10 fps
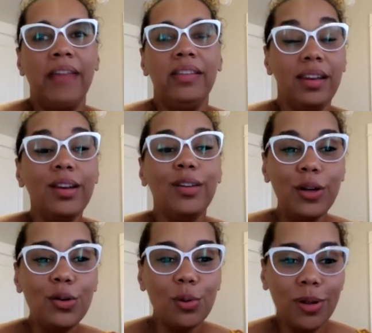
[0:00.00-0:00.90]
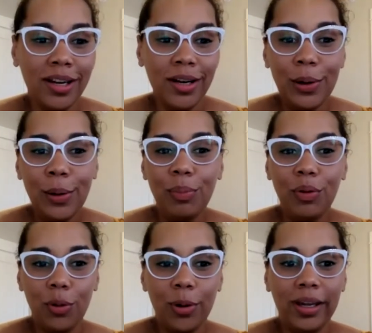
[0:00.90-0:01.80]
an individual and an
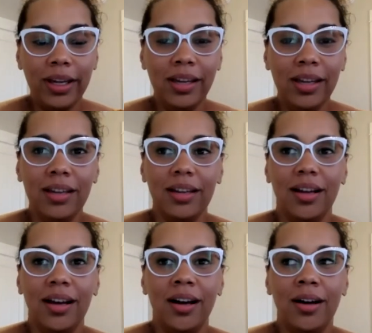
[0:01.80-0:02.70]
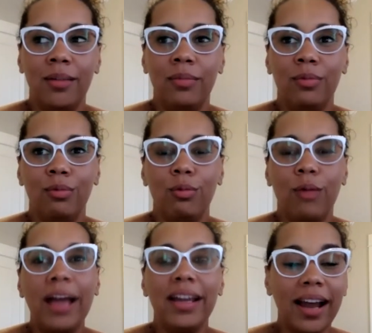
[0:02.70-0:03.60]
employee,
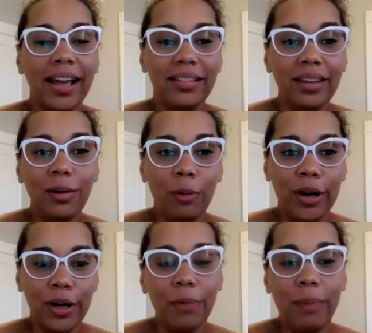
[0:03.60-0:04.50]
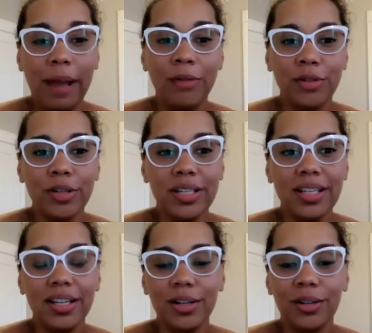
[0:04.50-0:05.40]
recognizing where your boundaries
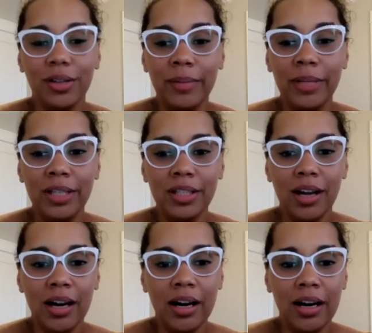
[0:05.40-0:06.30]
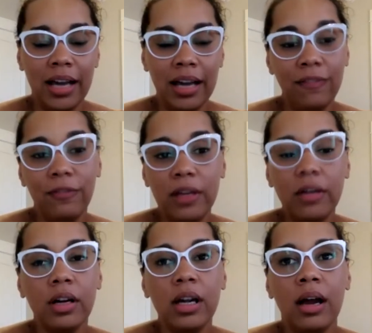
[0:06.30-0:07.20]
and your limits are and
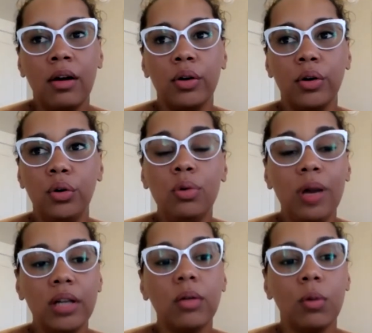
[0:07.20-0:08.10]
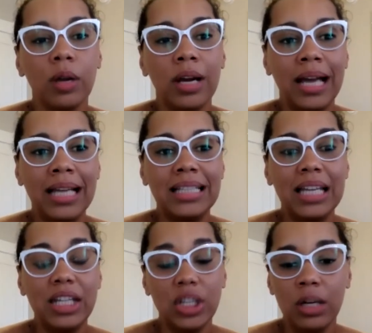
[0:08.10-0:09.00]
figuring out who at your
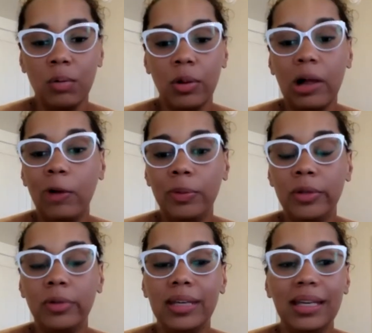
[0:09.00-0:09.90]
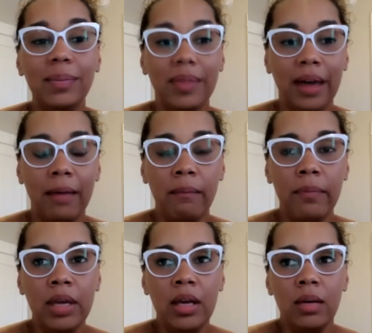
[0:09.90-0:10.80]
organization will help you keep them.
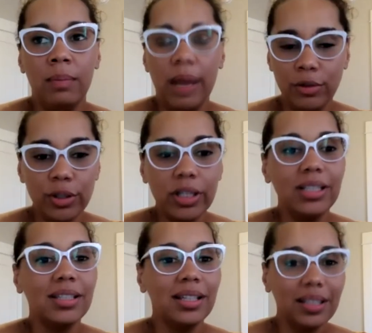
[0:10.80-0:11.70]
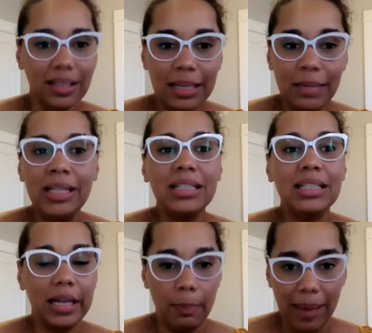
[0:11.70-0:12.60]
Boundaries, limits,
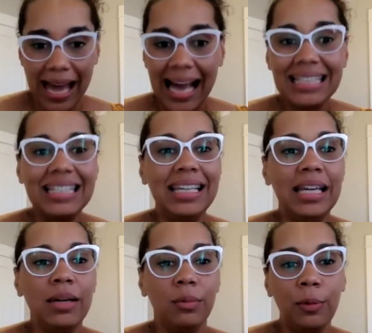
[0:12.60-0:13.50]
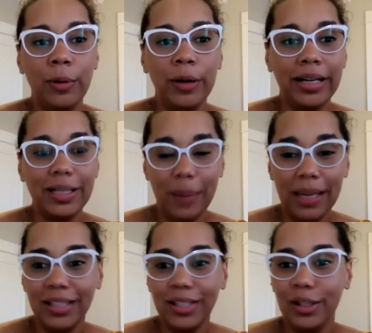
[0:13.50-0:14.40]
capacity when we're
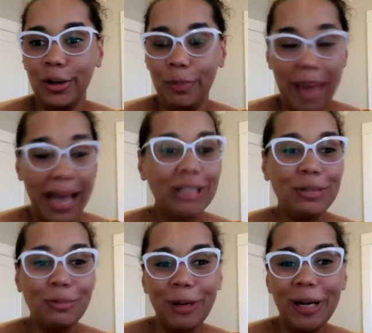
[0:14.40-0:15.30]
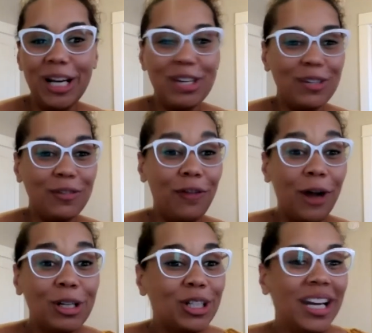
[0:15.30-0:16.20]
expected to go back to work and just
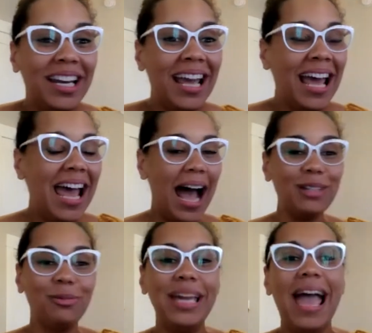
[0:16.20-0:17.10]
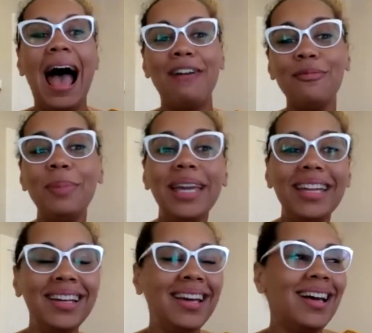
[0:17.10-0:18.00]
function as we have
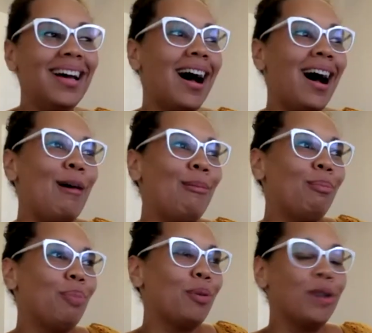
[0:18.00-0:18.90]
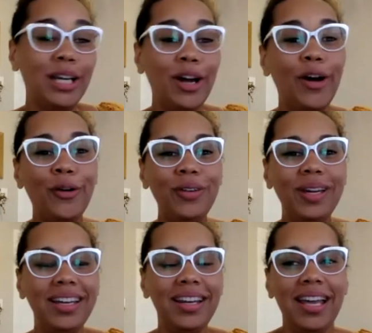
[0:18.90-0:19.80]
been
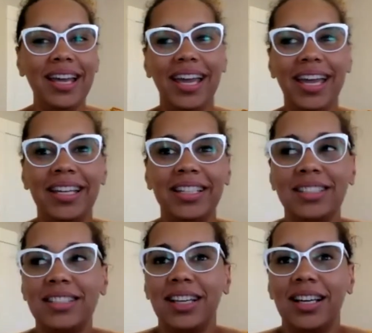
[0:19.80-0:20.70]
pre-COVID is